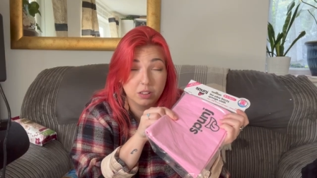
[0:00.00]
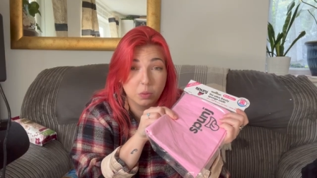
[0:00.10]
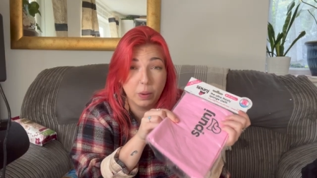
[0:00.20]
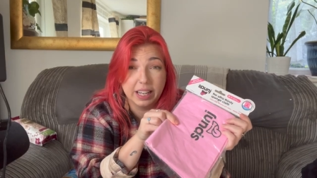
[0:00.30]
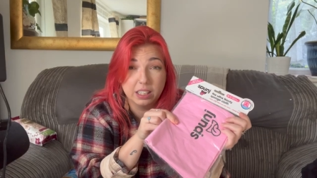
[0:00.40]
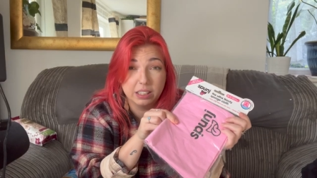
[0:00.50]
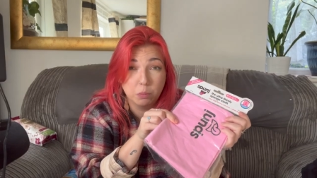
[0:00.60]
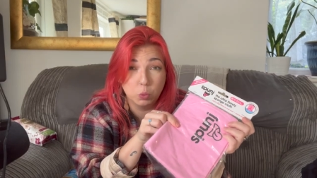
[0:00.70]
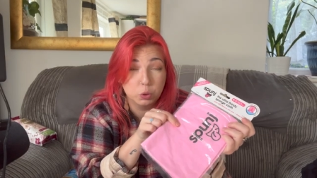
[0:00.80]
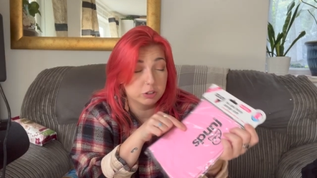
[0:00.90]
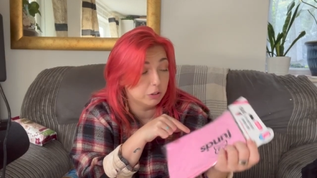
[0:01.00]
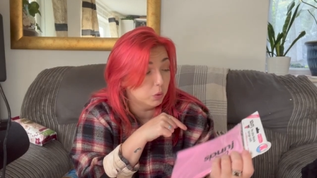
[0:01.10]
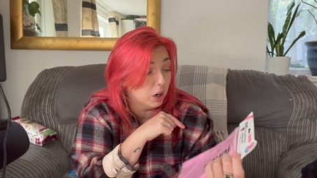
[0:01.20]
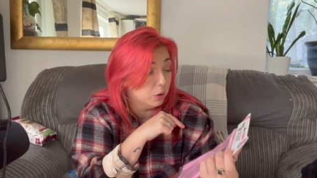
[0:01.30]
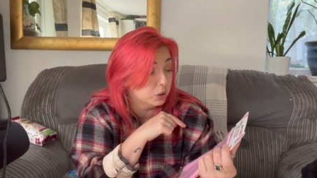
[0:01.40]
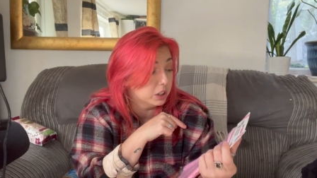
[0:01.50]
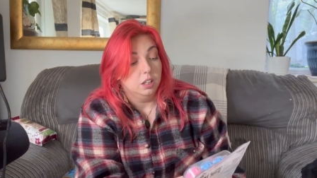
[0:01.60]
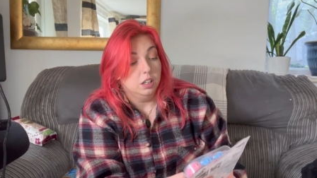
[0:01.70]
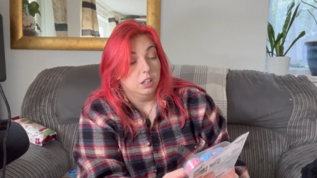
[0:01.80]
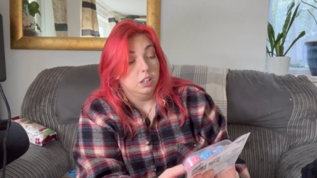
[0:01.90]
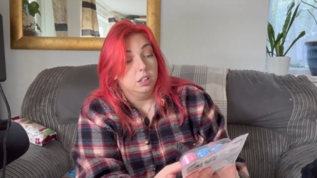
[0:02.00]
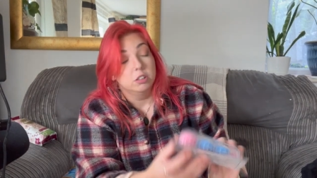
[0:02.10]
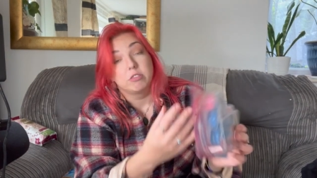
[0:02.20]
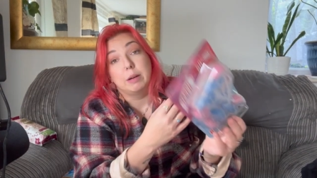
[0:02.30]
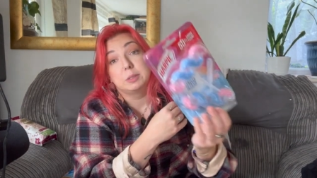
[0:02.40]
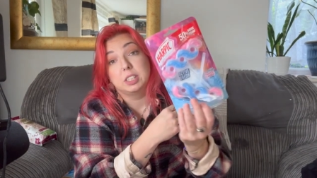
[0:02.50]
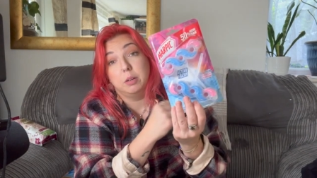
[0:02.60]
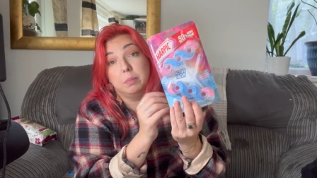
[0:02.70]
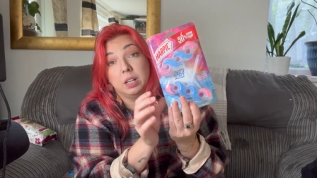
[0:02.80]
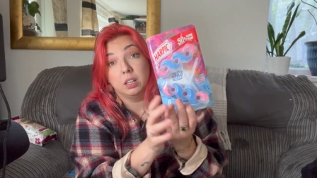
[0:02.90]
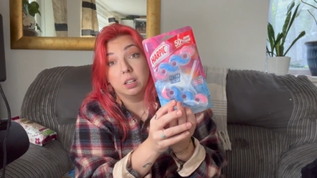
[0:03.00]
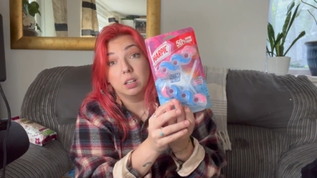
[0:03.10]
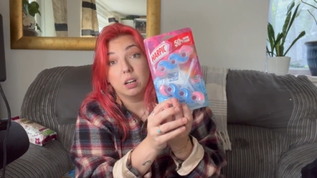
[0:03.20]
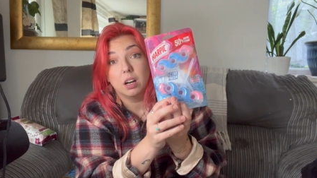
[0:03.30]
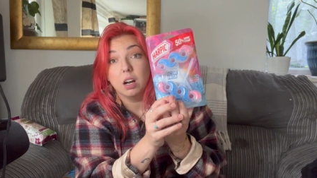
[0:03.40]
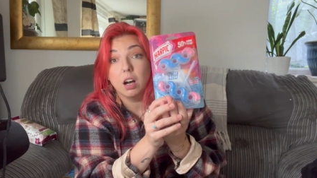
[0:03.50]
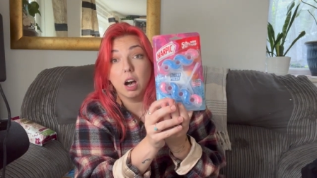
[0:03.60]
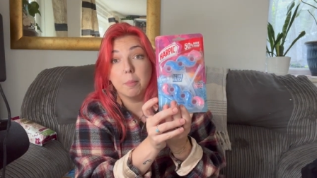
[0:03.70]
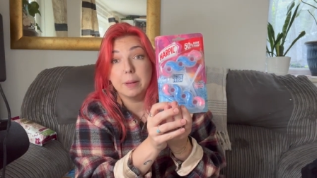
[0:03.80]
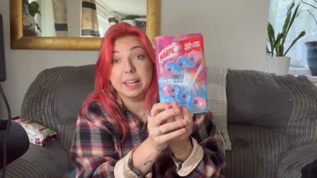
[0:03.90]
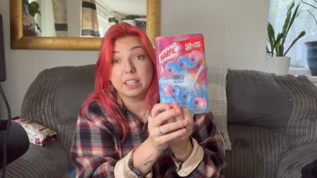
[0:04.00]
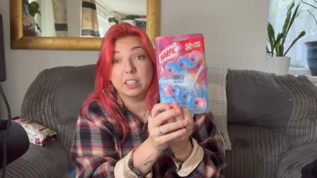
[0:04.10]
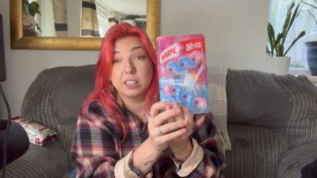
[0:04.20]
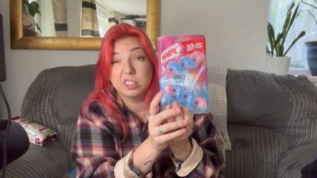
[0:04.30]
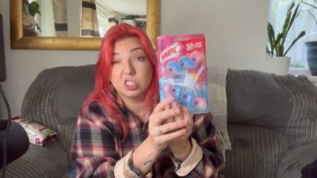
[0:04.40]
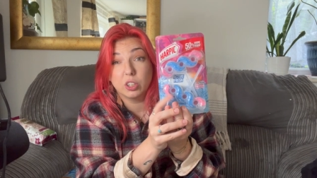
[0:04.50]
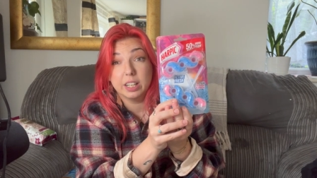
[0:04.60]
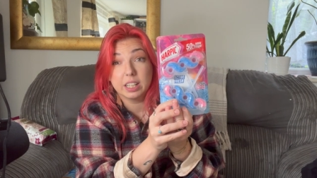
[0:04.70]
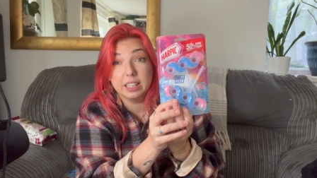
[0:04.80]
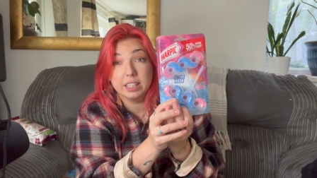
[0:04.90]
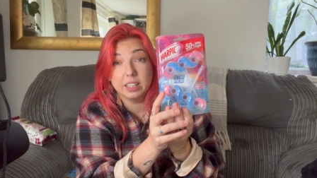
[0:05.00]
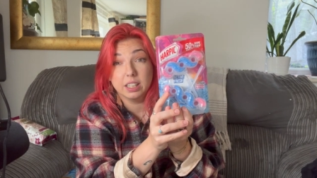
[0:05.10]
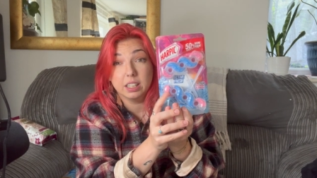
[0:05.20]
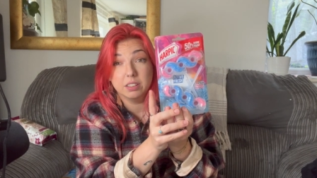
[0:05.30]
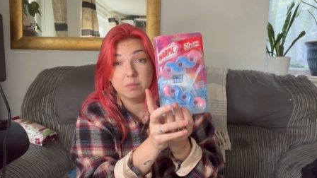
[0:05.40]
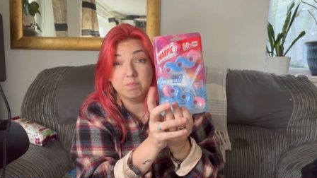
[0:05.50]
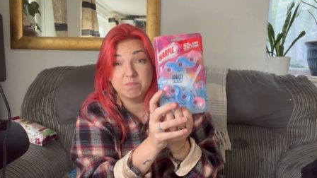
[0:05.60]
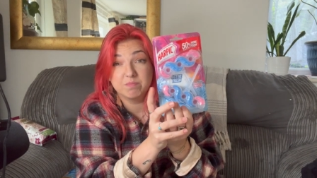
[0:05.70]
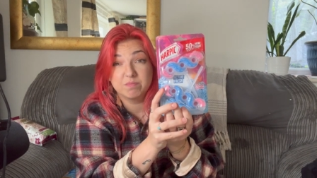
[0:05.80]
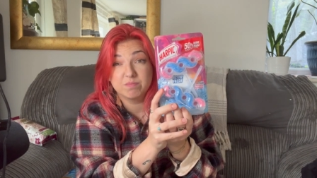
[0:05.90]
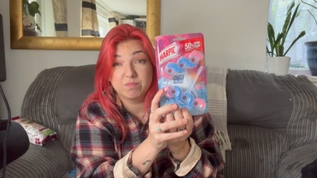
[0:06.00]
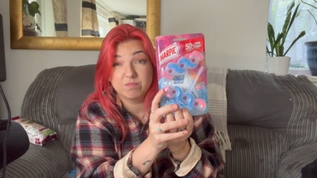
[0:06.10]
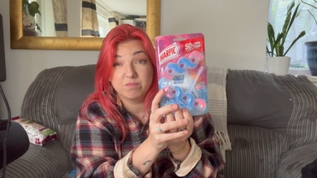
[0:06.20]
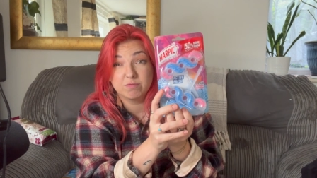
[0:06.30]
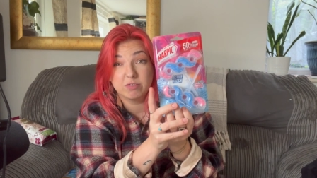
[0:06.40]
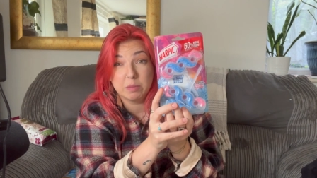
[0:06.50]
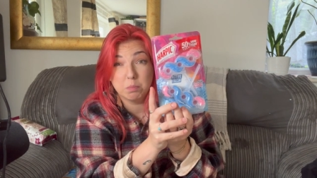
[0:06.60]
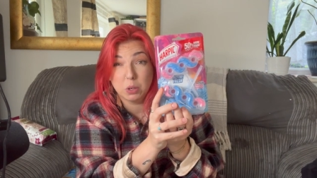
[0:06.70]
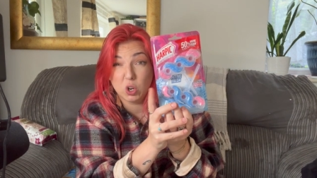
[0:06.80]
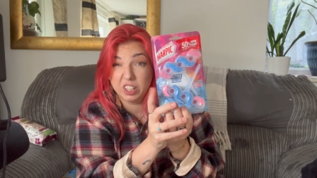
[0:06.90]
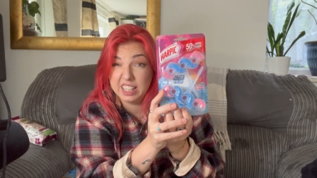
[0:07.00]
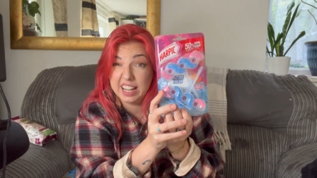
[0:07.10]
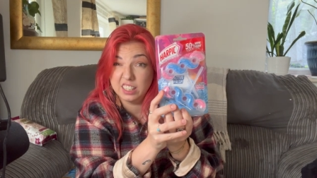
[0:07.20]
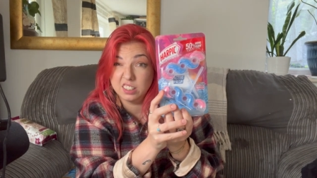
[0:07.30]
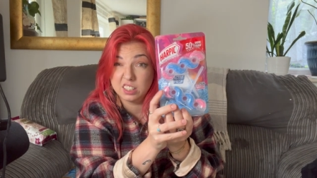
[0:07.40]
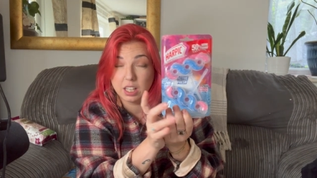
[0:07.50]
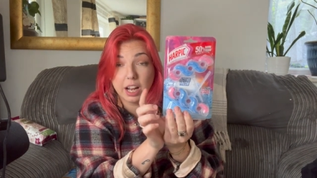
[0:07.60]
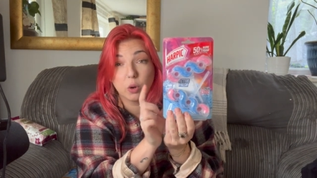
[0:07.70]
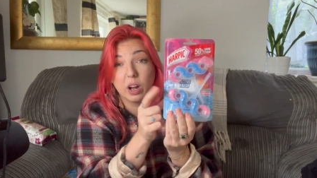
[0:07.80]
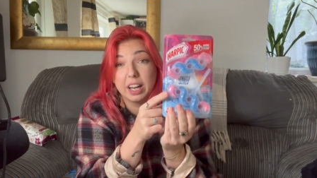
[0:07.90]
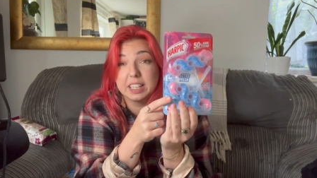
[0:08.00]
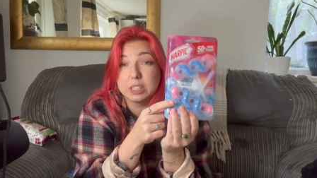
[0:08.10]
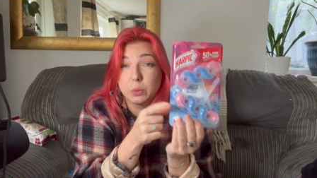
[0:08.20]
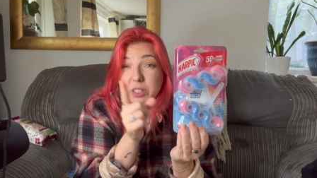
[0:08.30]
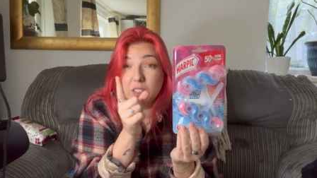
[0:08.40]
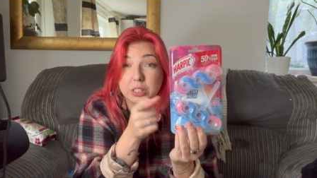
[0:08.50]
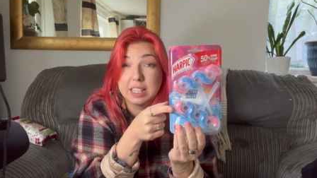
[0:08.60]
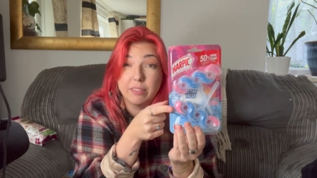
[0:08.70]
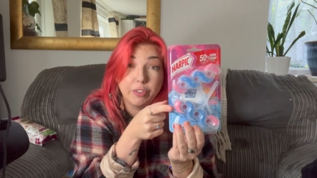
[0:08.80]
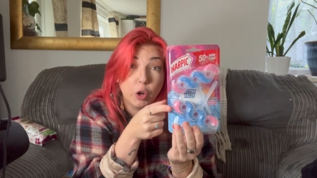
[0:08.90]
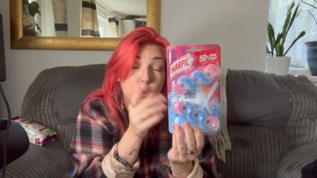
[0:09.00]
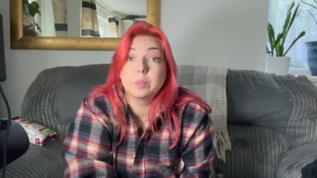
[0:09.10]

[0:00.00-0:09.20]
the weight in water it will hold. Grabbed some Harpic toilet cleaning rim block things. I quite like these ones because they foam.